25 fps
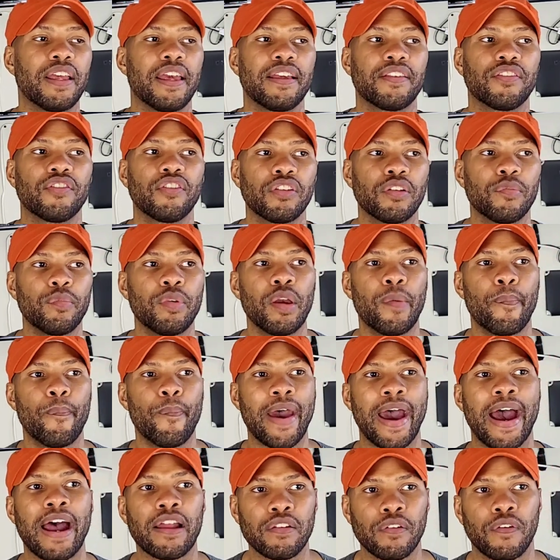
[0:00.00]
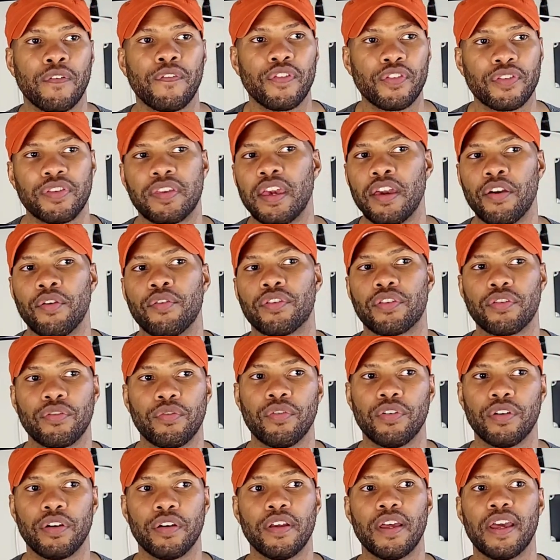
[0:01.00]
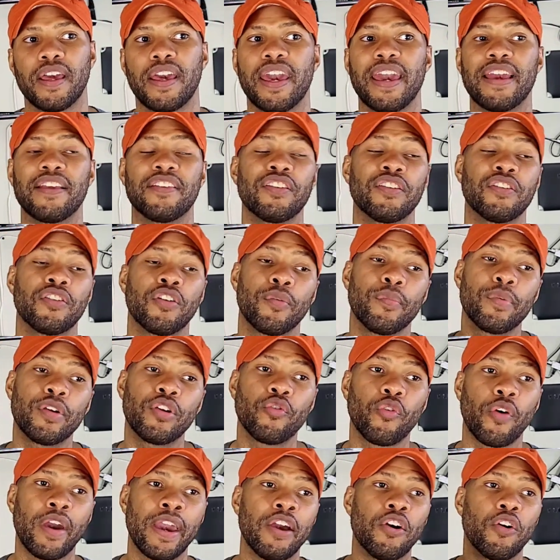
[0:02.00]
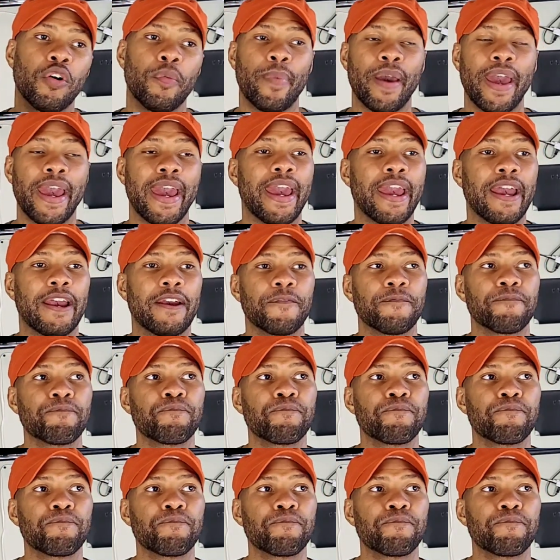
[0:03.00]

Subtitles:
It's going to be a battle for territory. Is it going to be great or bad?